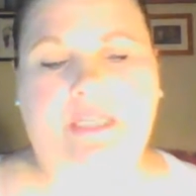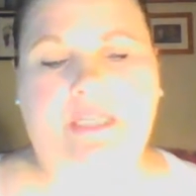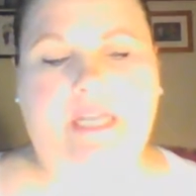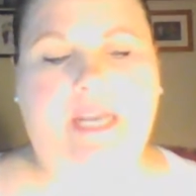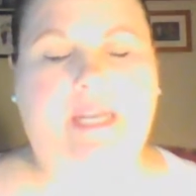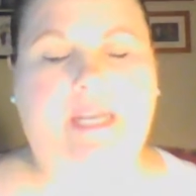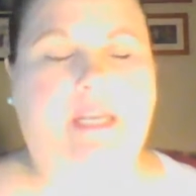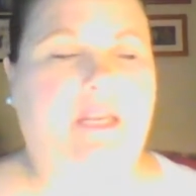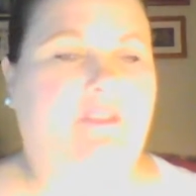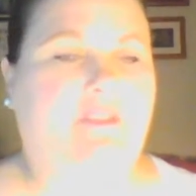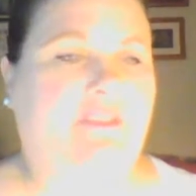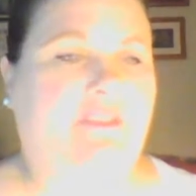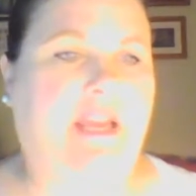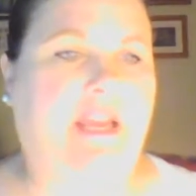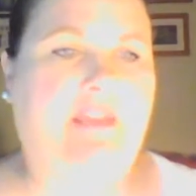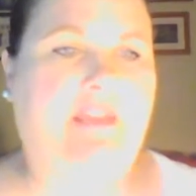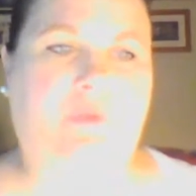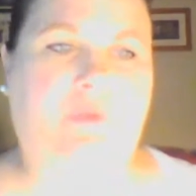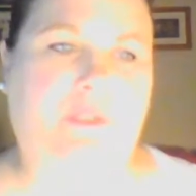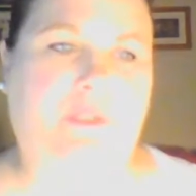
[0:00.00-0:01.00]

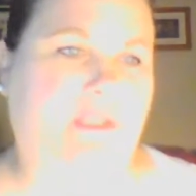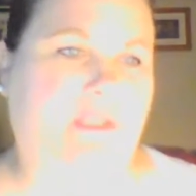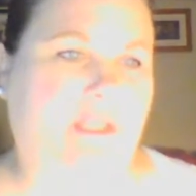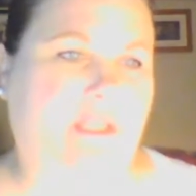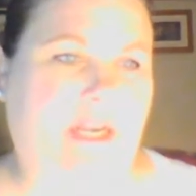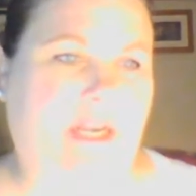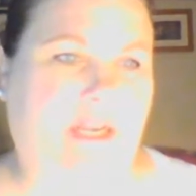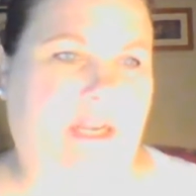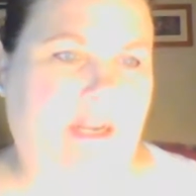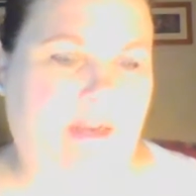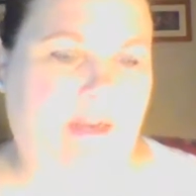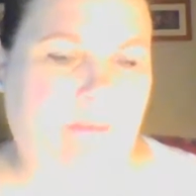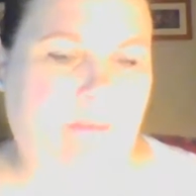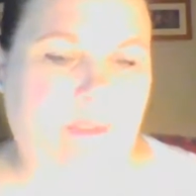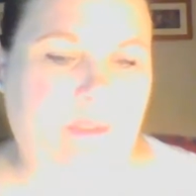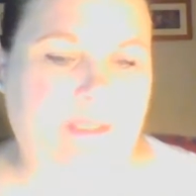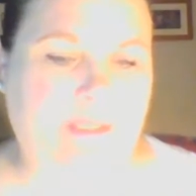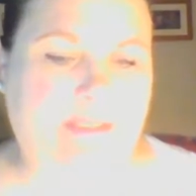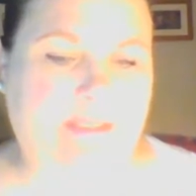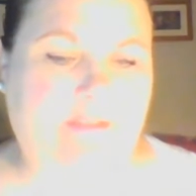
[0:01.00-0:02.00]
95? Where's the
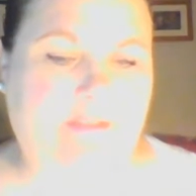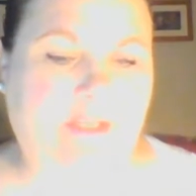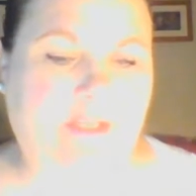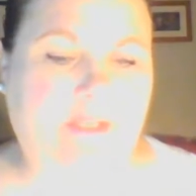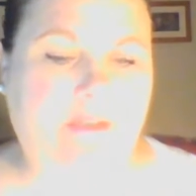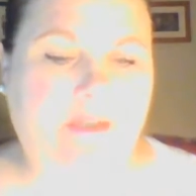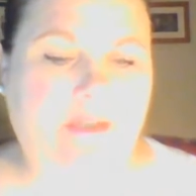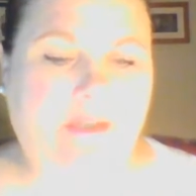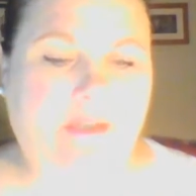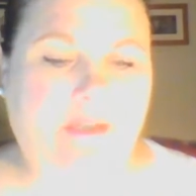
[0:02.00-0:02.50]
99.7?